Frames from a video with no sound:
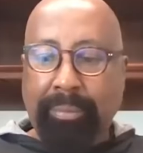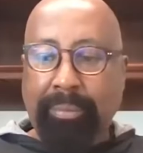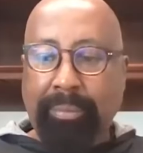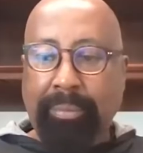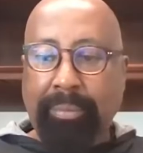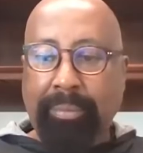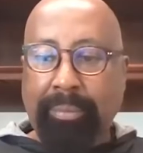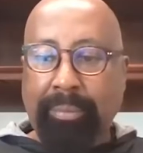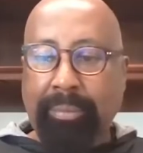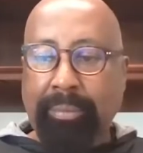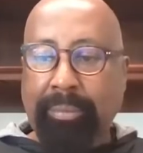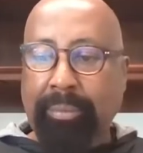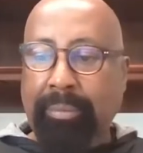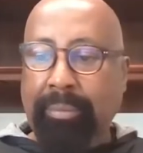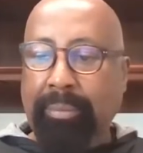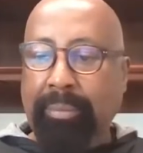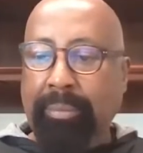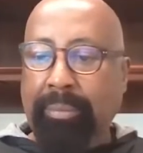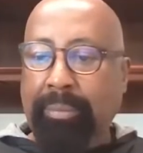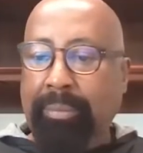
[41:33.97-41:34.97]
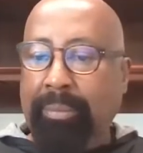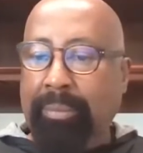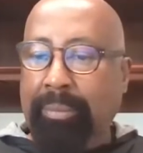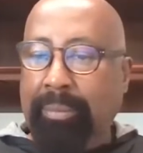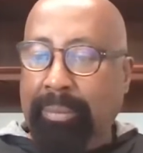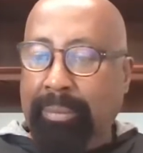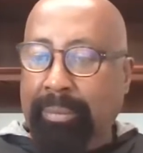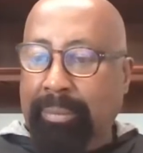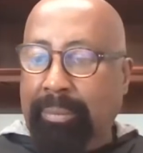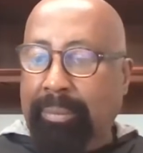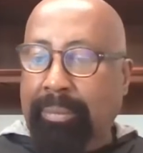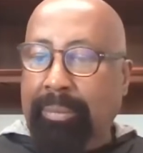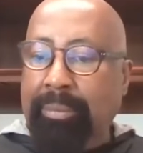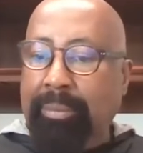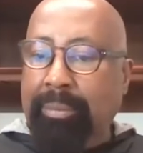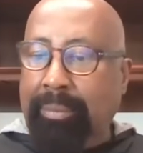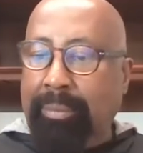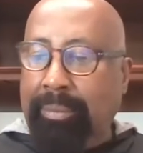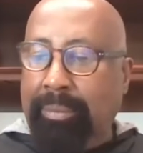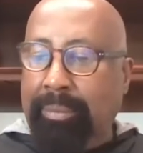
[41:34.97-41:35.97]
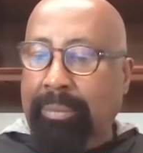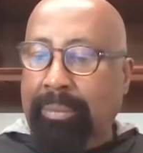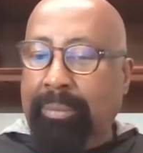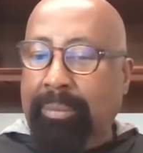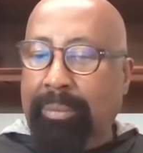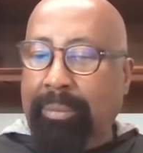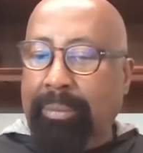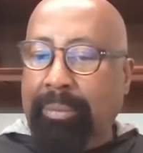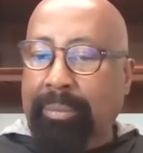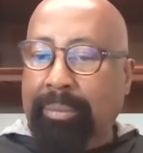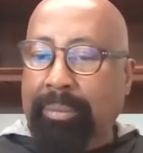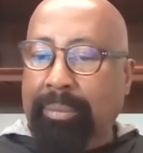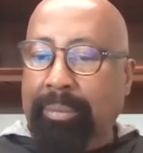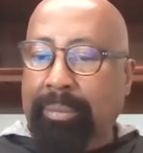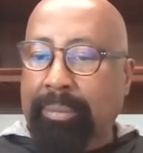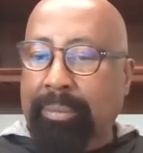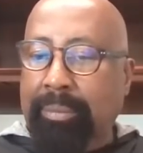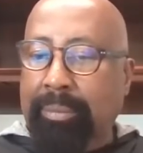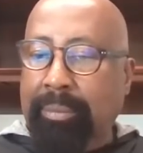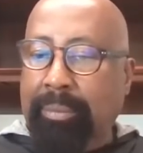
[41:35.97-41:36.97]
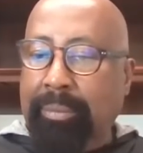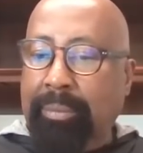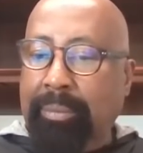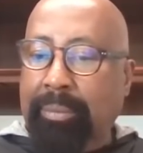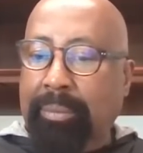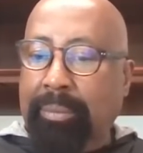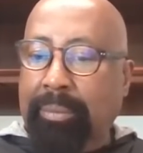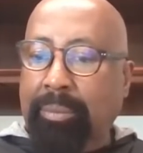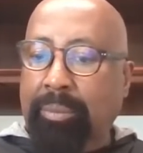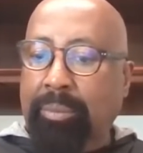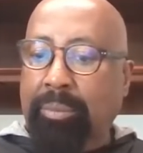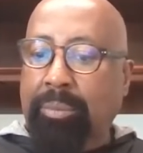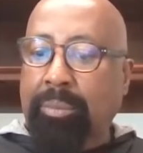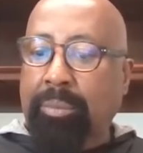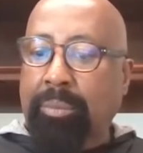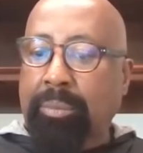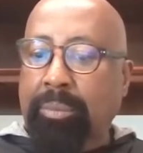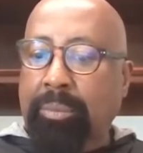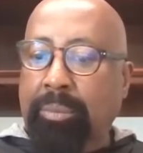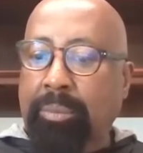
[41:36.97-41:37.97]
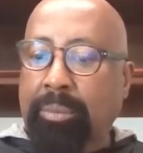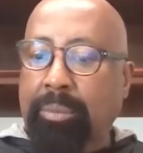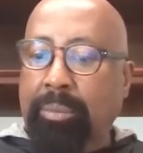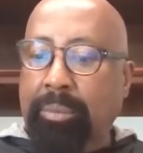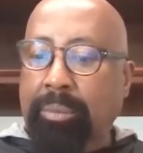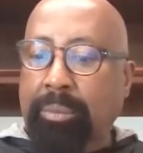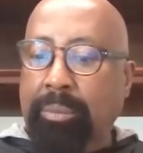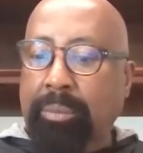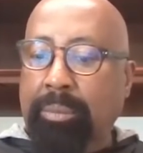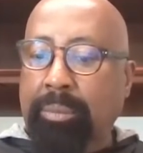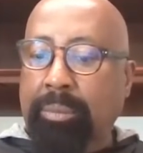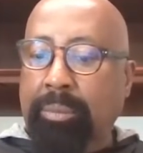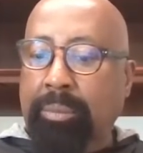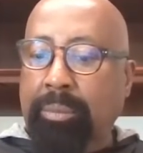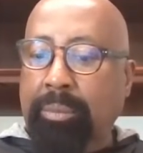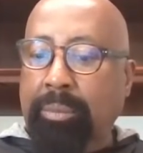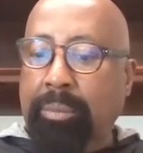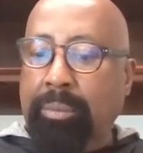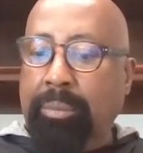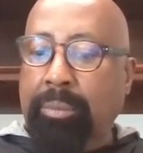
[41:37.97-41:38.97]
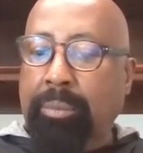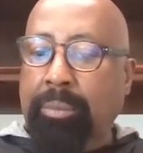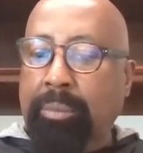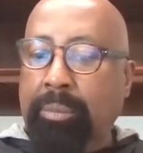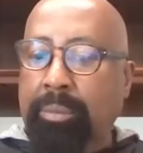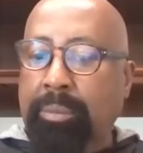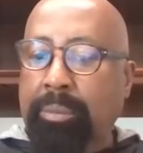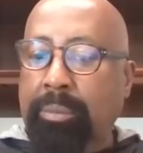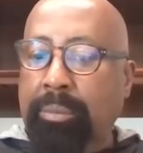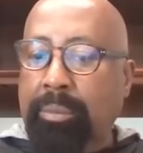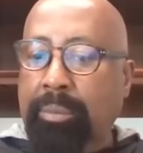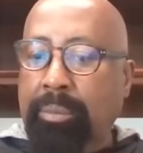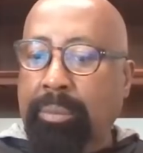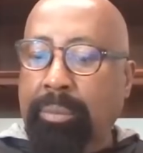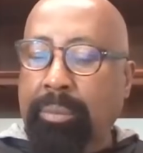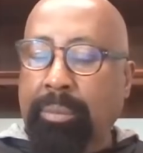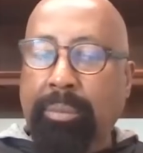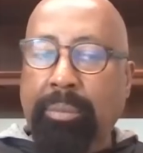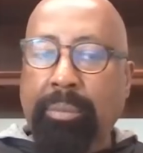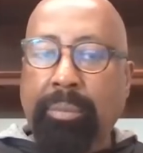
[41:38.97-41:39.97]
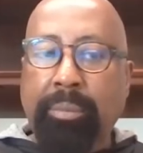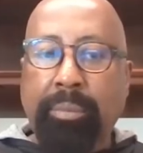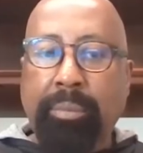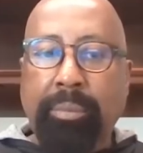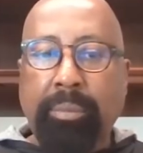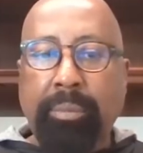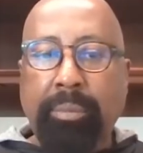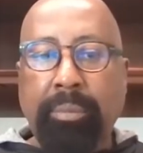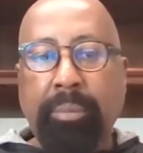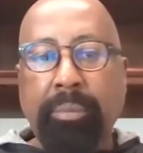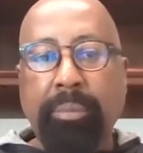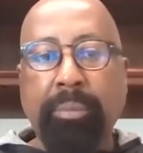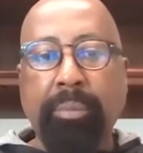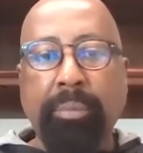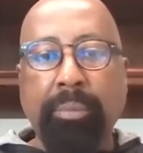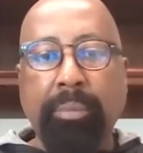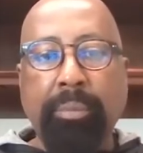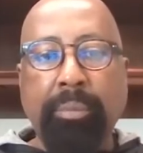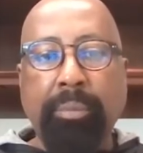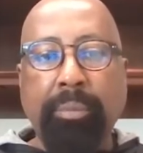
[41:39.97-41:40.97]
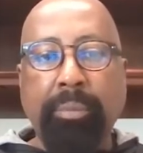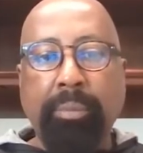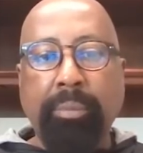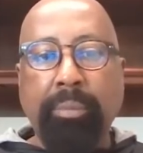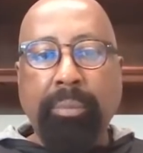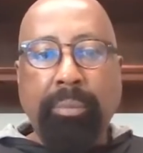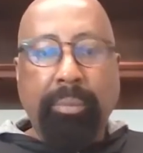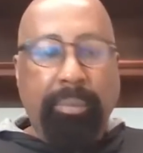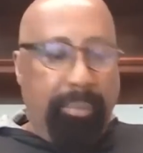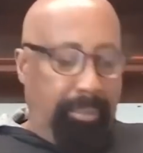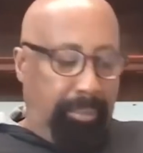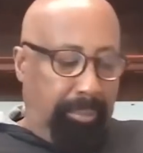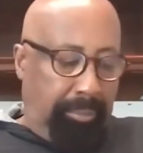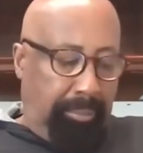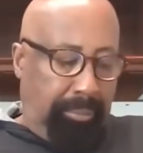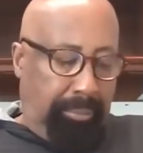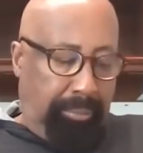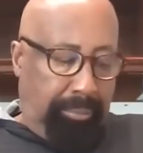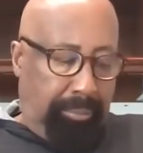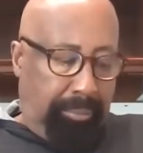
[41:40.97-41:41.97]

This person isn't speaking.